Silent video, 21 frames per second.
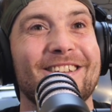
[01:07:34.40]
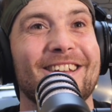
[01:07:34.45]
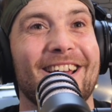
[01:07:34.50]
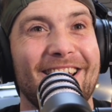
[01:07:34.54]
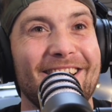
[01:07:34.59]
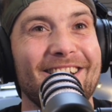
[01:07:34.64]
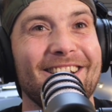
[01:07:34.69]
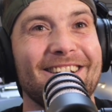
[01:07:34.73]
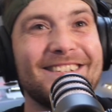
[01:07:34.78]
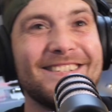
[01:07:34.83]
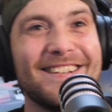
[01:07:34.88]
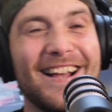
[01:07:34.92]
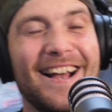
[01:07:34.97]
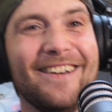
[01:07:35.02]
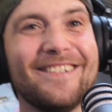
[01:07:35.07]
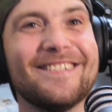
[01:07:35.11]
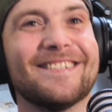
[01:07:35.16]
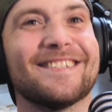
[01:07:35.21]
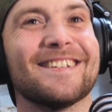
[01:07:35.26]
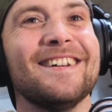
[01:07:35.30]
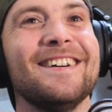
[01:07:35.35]
It
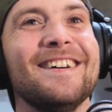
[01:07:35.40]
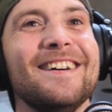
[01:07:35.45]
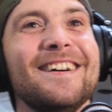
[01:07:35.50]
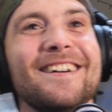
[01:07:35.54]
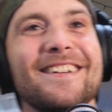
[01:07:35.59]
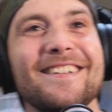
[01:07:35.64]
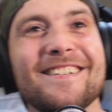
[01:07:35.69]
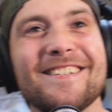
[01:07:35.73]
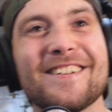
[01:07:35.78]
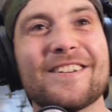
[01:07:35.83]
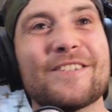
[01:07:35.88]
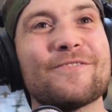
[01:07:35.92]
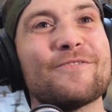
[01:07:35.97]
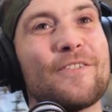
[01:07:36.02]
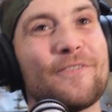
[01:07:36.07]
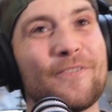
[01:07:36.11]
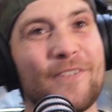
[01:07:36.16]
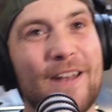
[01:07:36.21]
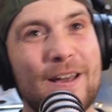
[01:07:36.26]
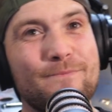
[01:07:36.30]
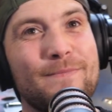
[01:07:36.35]
sounds... You can
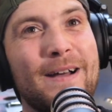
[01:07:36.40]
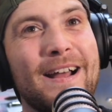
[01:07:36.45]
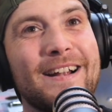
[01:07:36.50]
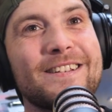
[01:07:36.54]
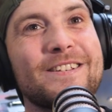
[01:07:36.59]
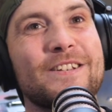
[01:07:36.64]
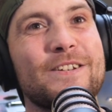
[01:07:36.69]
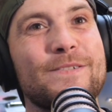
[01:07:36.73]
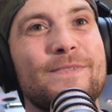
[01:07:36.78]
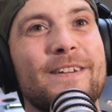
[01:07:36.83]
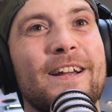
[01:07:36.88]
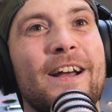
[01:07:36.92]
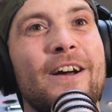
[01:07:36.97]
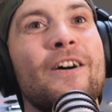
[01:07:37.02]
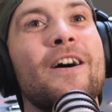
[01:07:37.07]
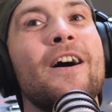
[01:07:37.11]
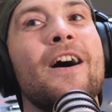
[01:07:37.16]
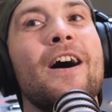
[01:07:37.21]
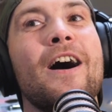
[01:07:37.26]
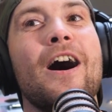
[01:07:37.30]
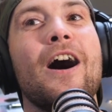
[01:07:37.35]
reflect back to him and go,
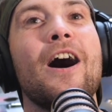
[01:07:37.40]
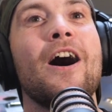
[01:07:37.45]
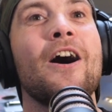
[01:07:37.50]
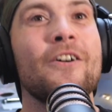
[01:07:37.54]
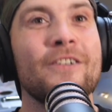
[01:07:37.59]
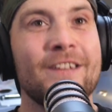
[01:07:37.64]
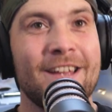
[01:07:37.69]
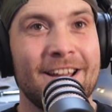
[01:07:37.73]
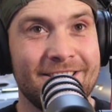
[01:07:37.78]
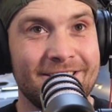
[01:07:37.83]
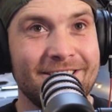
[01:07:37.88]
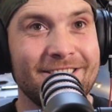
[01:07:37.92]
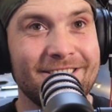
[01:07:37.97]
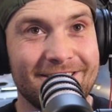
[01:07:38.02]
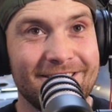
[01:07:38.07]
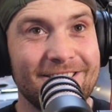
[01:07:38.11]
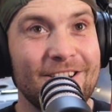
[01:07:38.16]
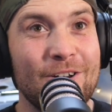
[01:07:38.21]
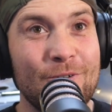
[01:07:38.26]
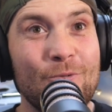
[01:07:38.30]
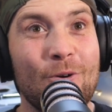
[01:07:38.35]
oh, yeah, she
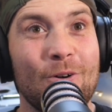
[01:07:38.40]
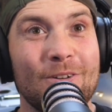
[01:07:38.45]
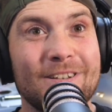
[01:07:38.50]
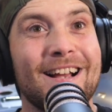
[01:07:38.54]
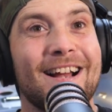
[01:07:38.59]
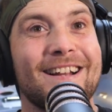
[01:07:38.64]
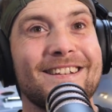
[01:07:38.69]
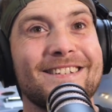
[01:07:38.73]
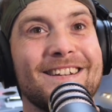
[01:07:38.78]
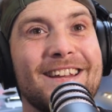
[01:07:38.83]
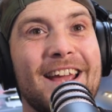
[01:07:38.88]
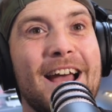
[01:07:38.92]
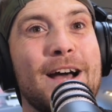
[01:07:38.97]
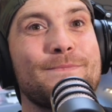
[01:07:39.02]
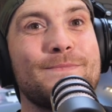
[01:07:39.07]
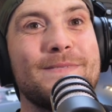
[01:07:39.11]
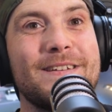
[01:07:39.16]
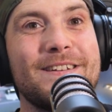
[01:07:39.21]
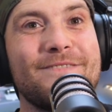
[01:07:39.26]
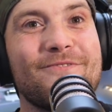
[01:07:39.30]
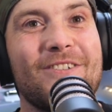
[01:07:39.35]
doesn't know what's actually
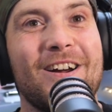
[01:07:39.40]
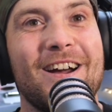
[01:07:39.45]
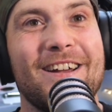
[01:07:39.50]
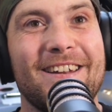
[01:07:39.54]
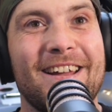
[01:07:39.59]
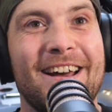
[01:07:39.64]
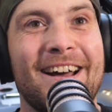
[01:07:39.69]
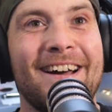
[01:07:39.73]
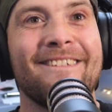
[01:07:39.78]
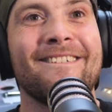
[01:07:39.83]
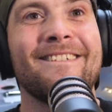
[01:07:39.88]
happening right now.